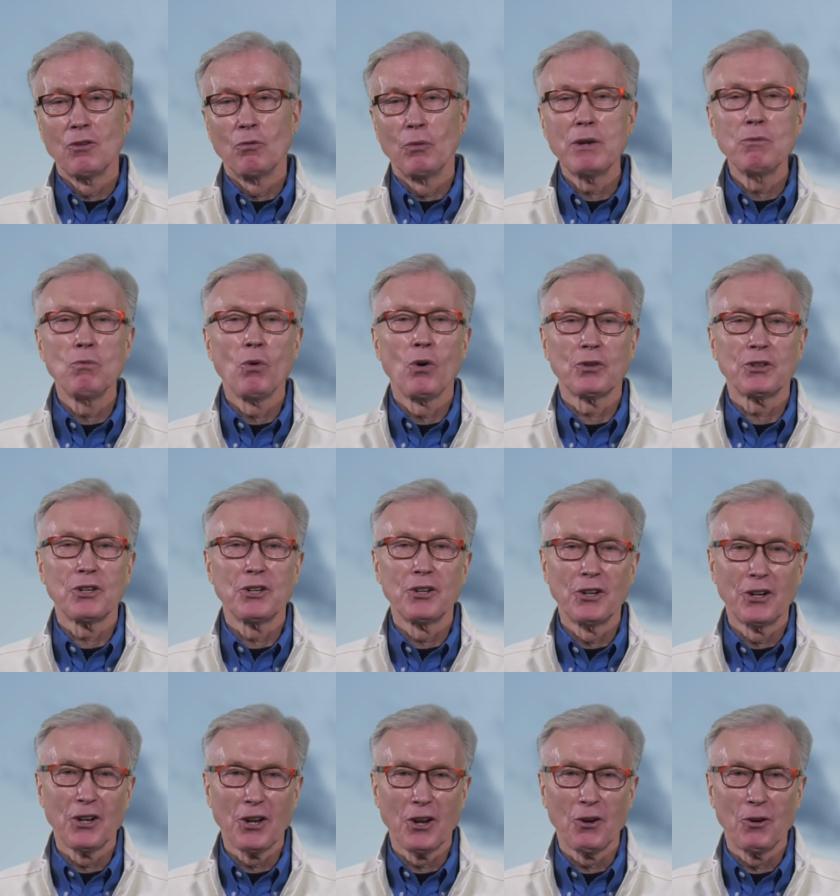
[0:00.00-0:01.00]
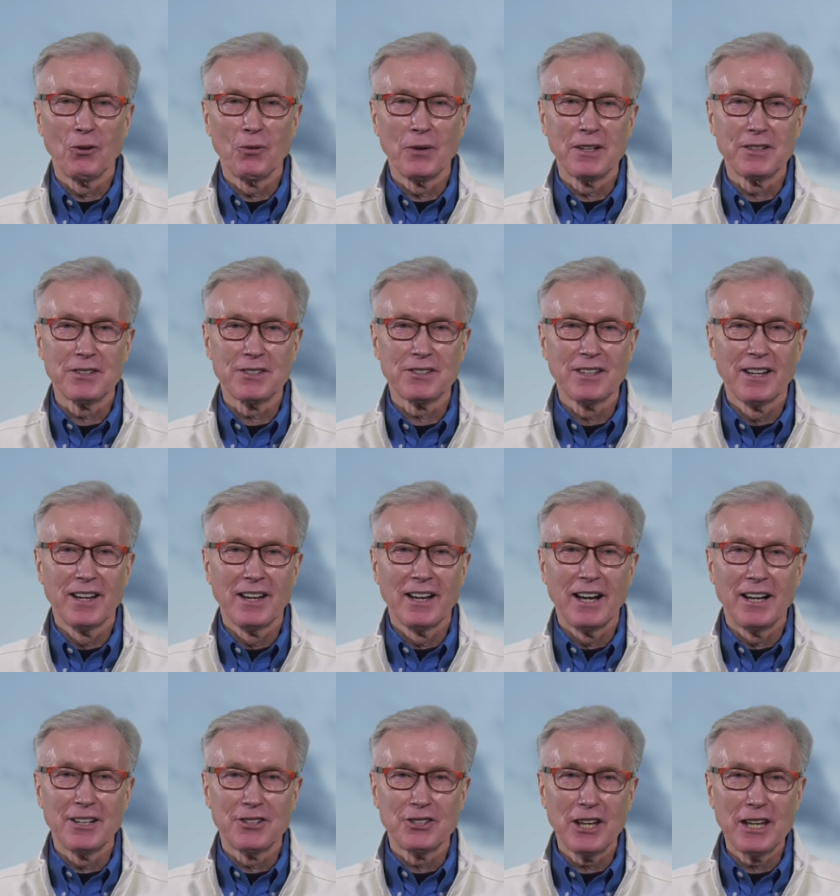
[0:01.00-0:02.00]
We want you to know, as
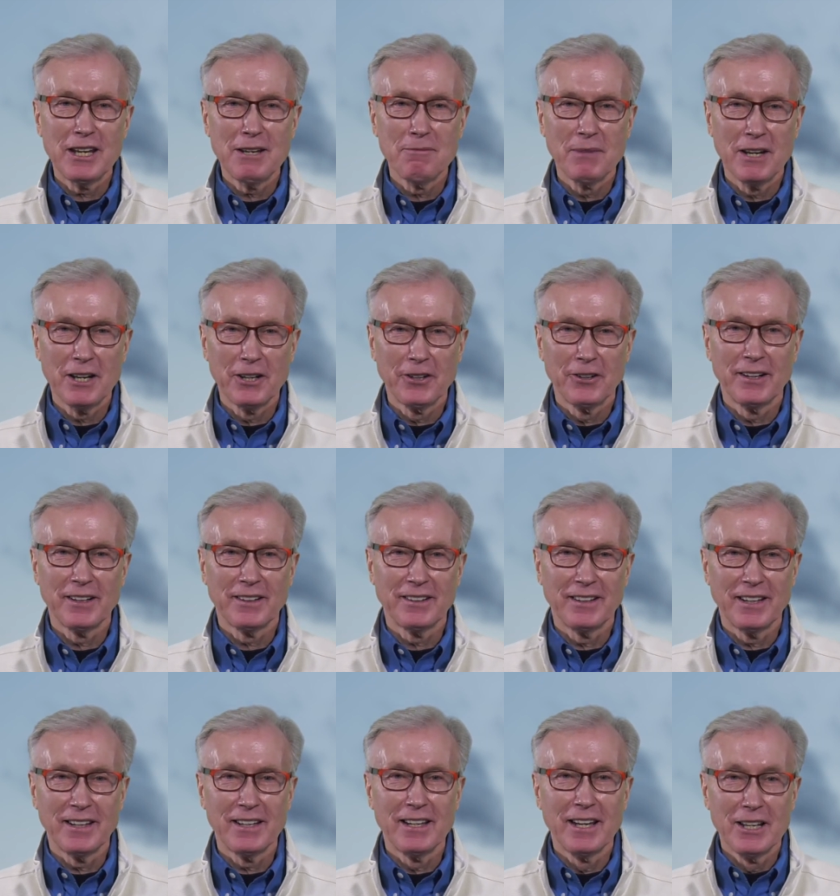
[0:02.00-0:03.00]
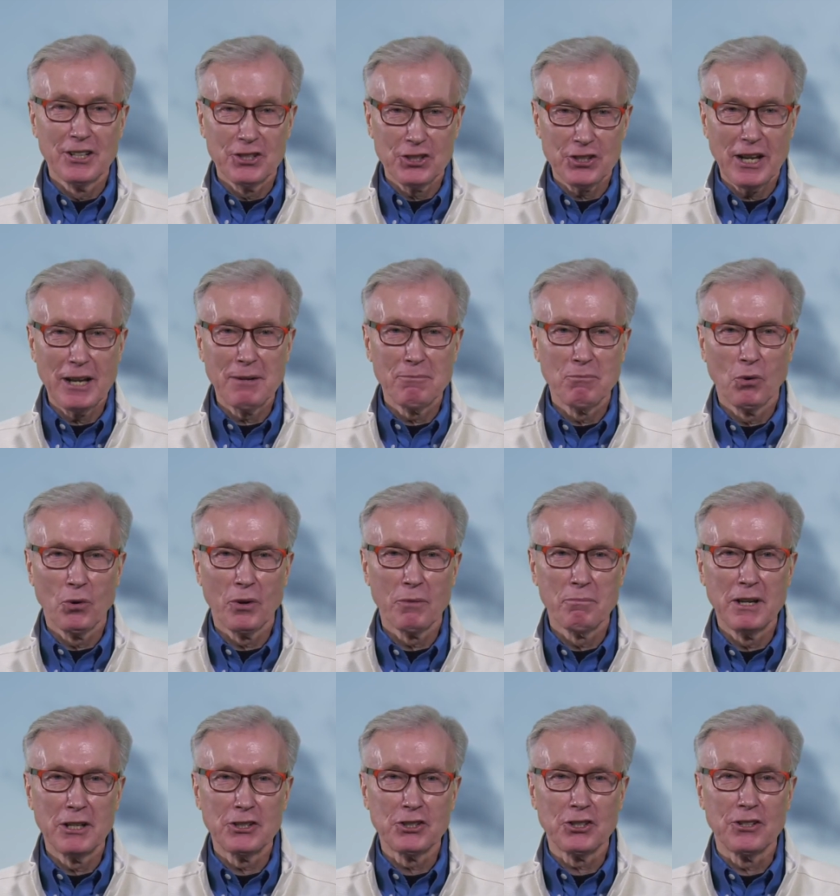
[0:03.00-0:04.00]
a team here at the State Board of
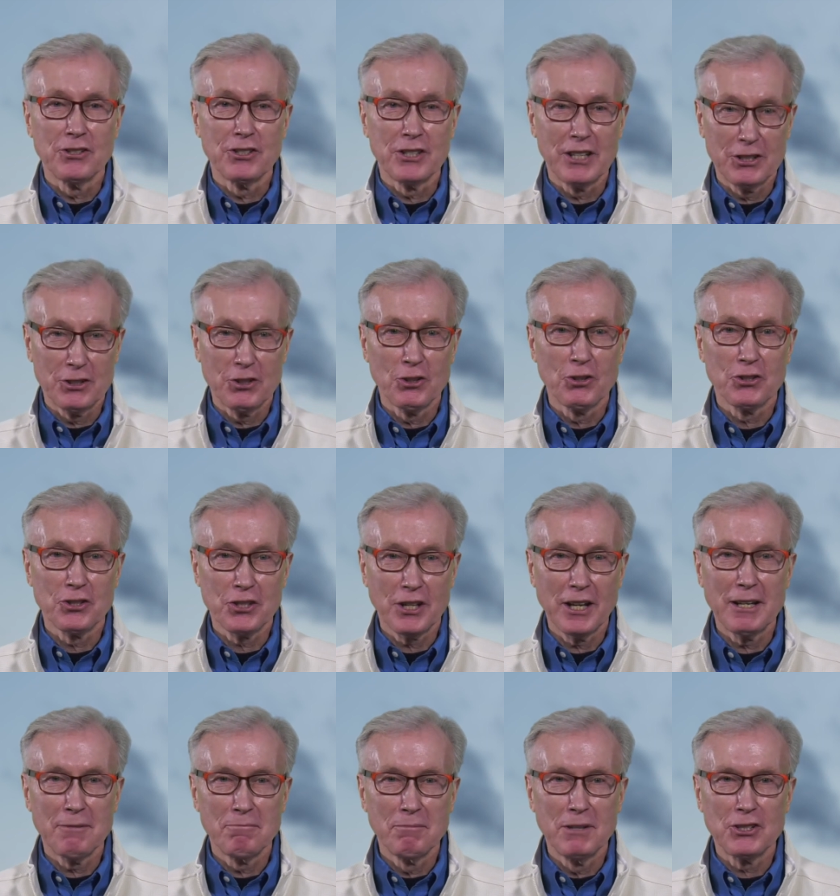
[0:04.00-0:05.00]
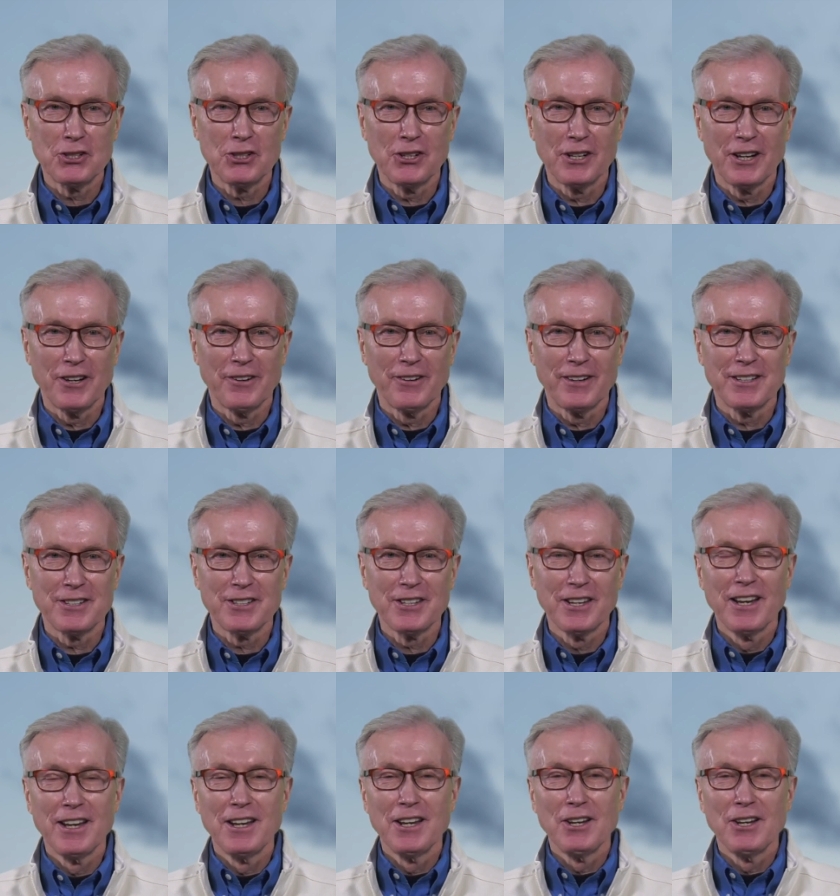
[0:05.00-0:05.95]
Missions, as your state missionaries,